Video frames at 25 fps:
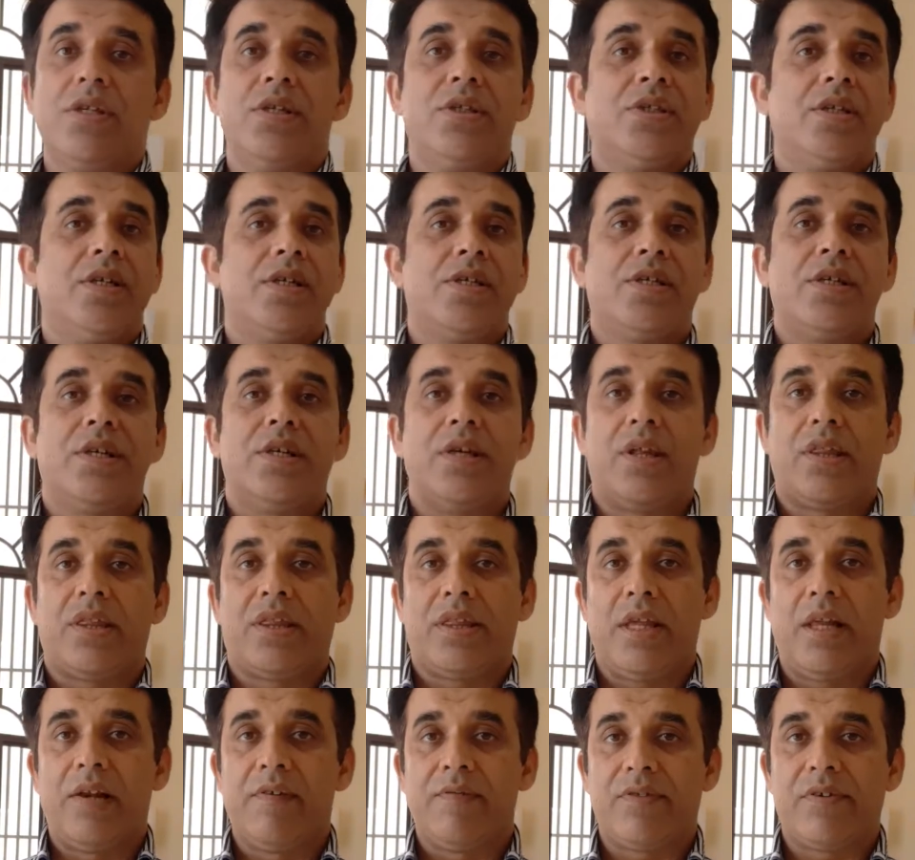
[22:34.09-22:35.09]
he just did a
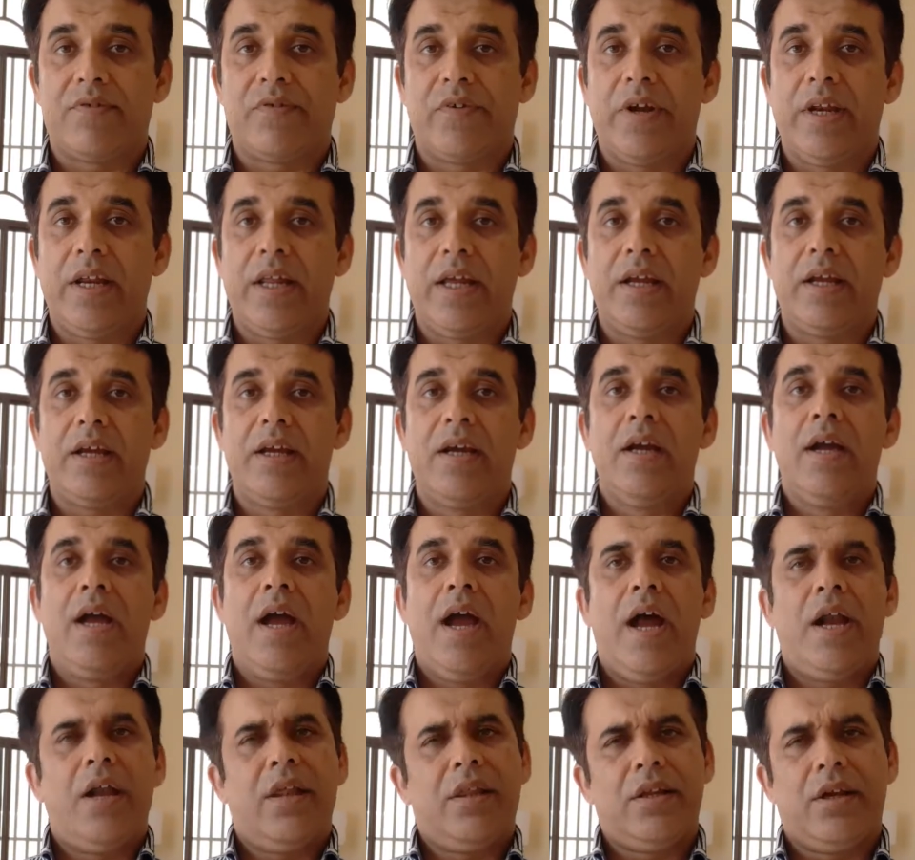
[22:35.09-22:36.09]
self-training
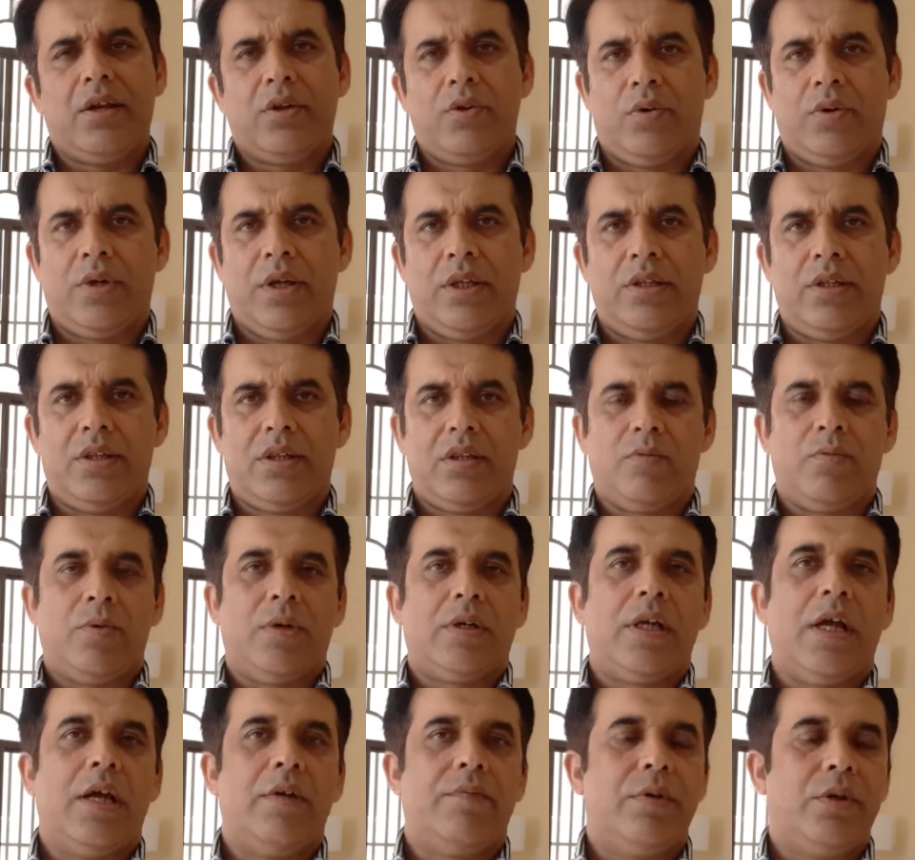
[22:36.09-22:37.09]
and he said, okay, this is
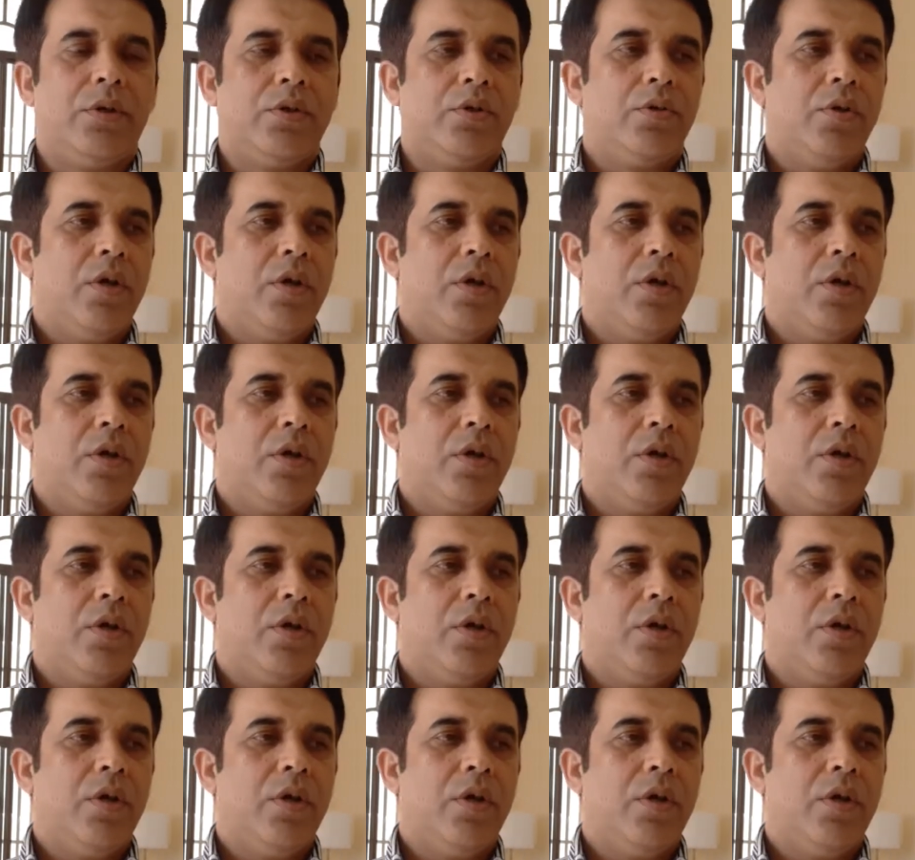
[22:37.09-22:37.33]
what I will do.